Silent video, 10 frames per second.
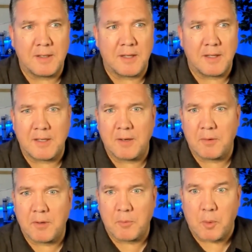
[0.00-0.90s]
the, you know,
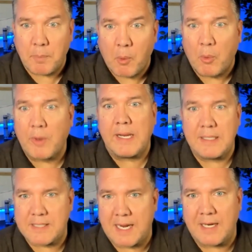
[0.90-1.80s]
the
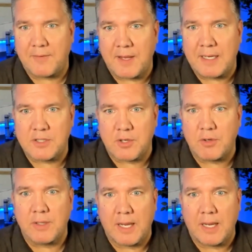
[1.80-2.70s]
reporting side of things,
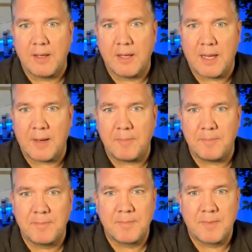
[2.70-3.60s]
certainly.
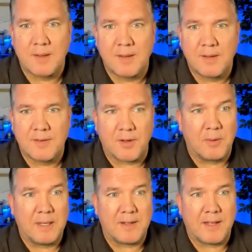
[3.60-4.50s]

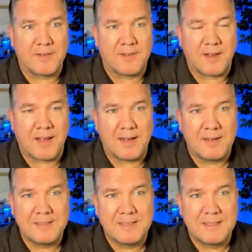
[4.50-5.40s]
So it's I